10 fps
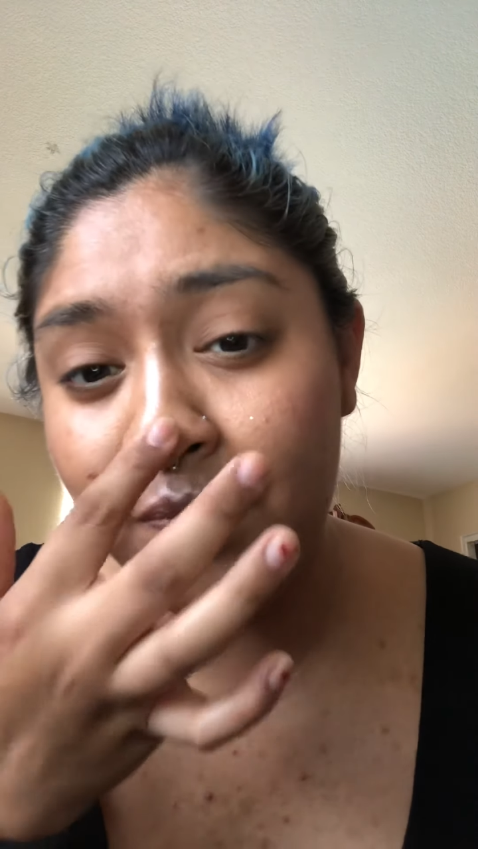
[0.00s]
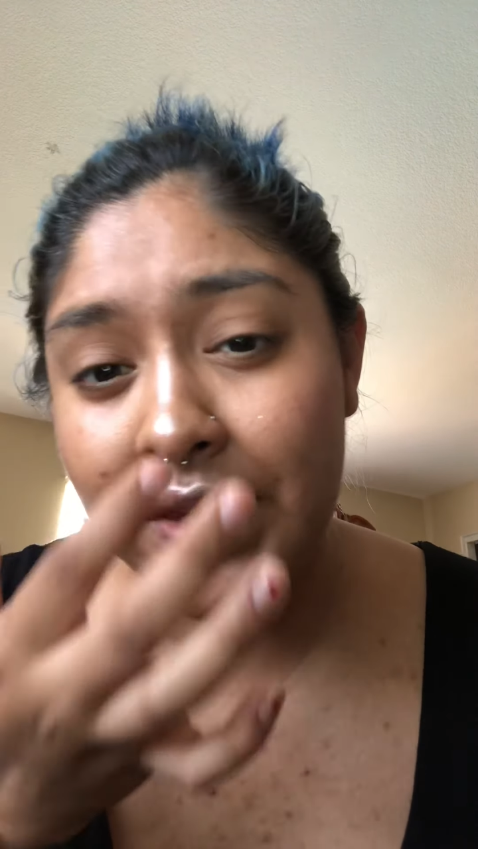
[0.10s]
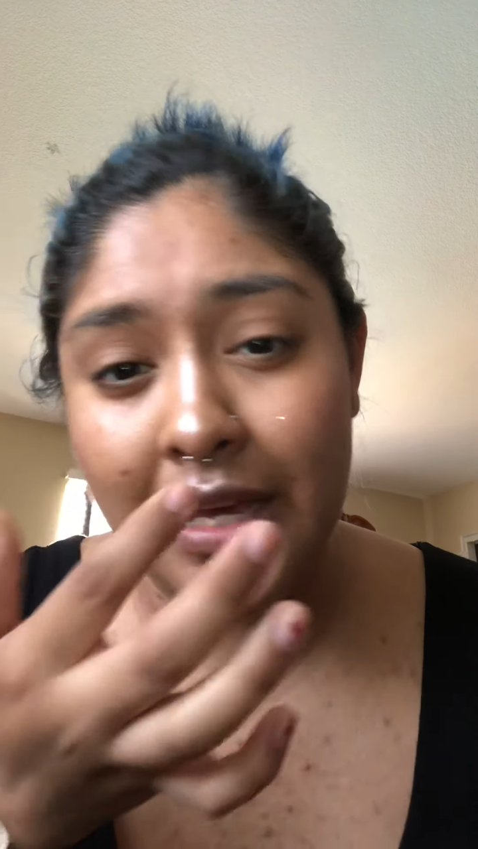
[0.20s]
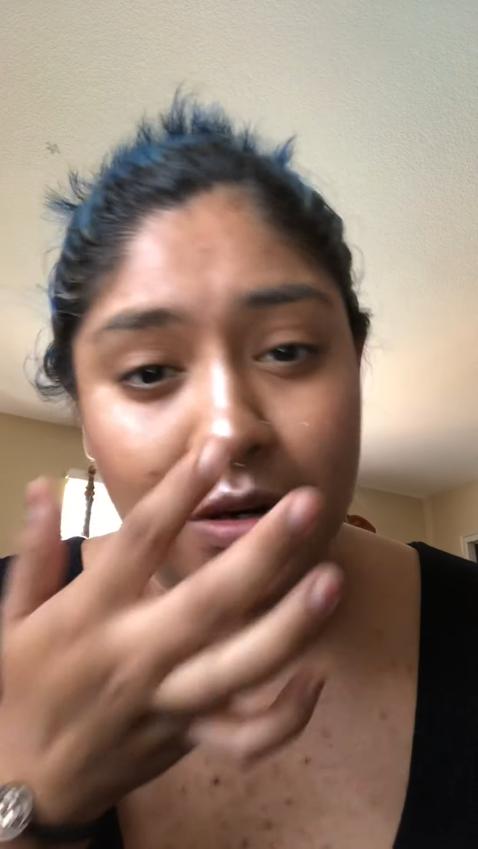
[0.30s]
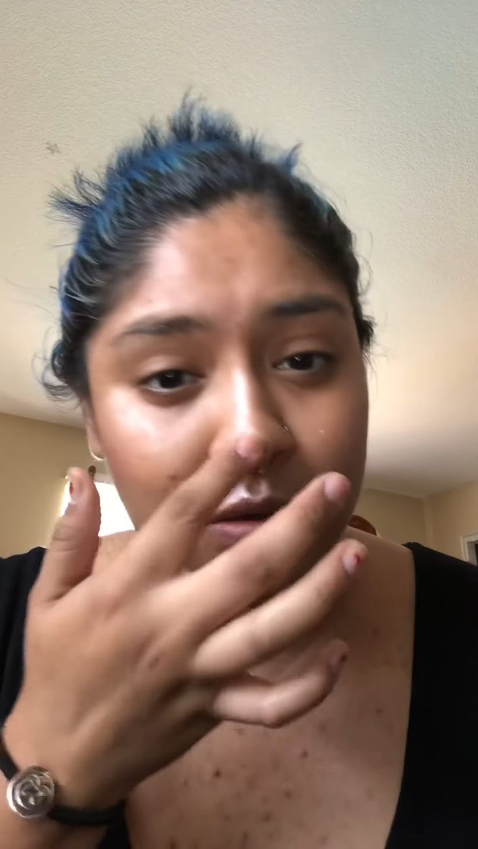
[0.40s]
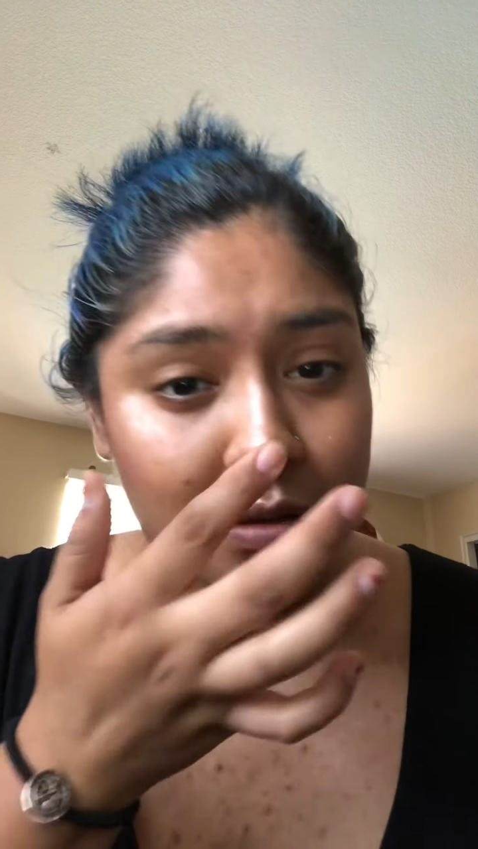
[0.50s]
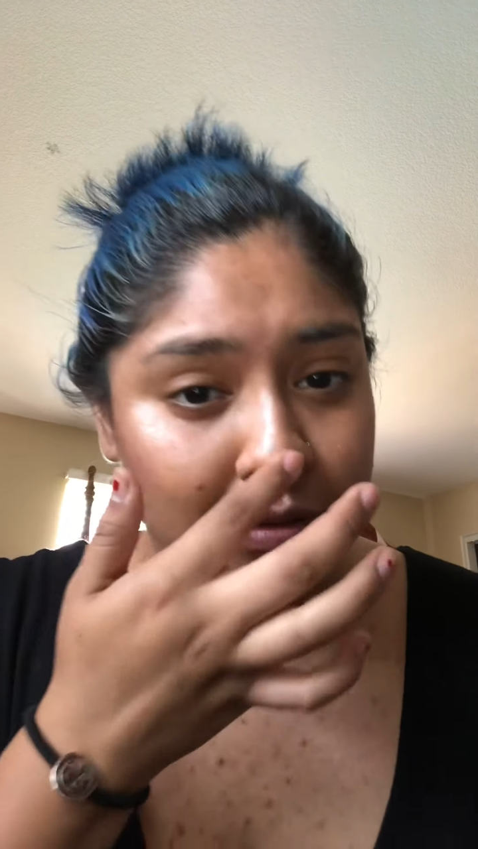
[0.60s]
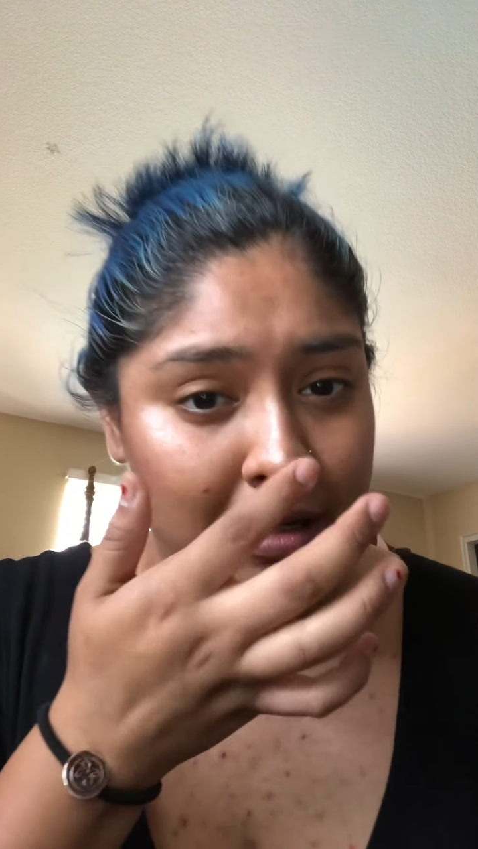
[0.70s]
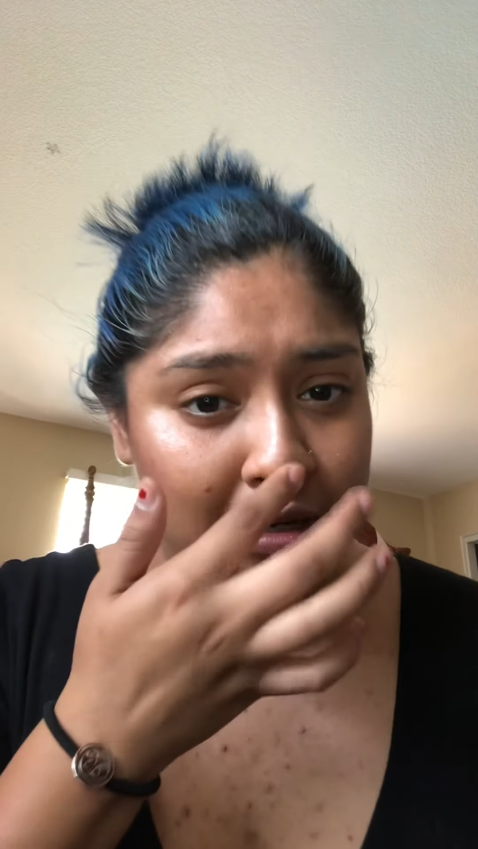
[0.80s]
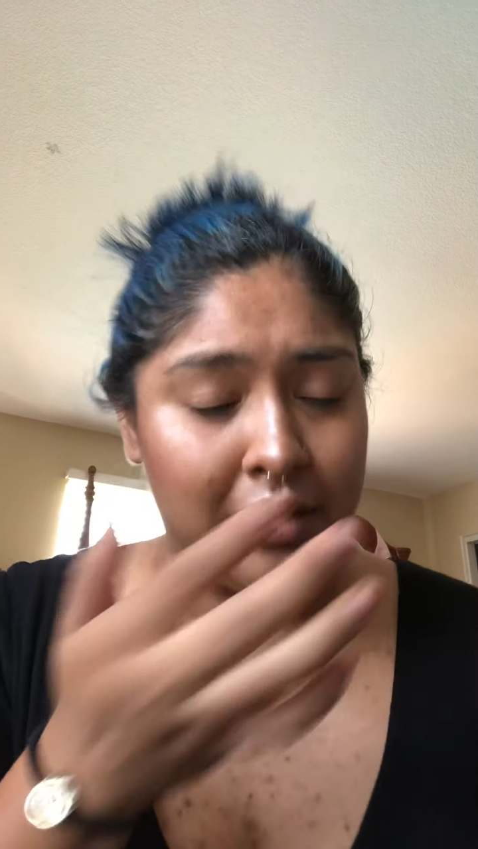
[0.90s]

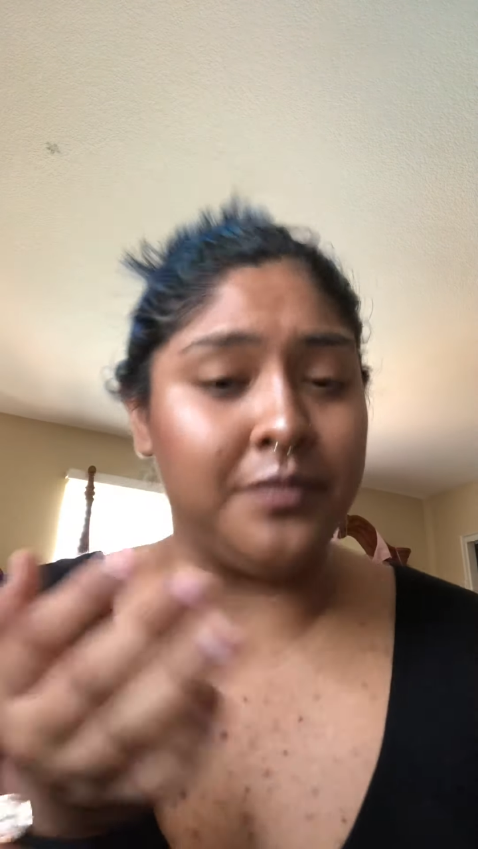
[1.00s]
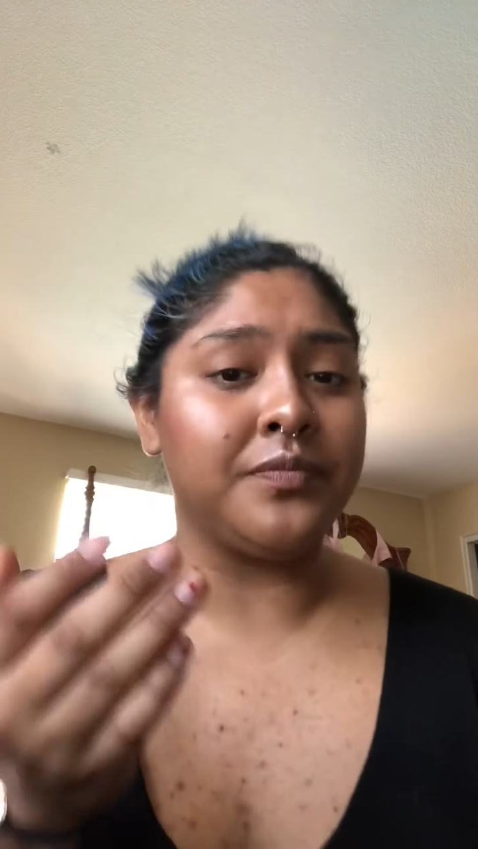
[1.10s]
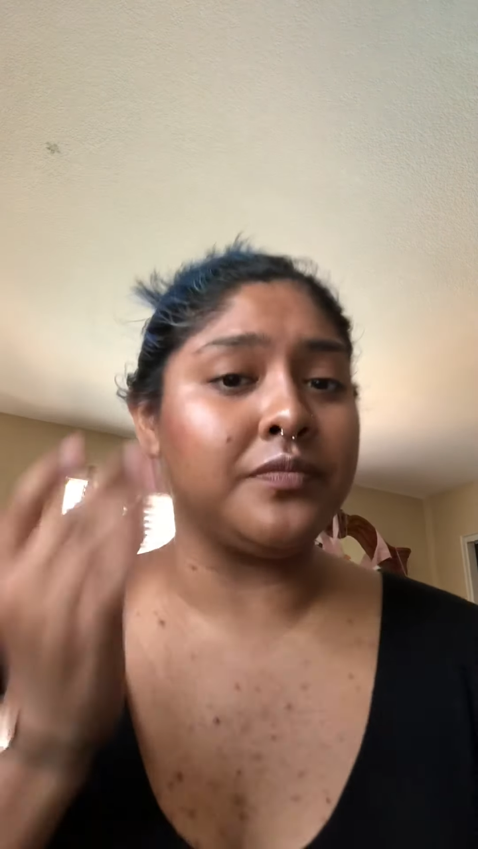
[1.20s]
it'll